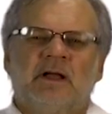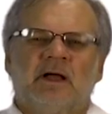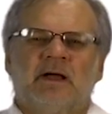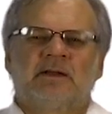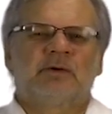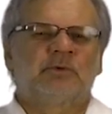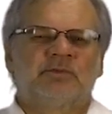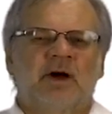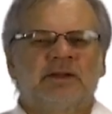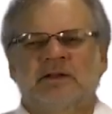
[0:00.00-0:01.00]
and then we
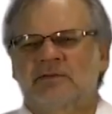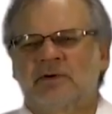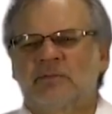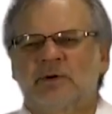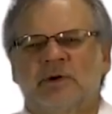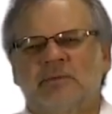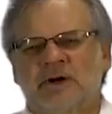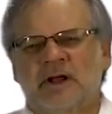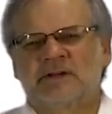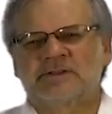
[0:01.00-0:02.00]
find that the family
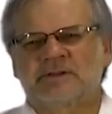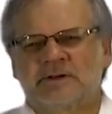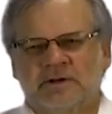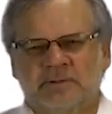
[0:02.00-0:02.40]
member has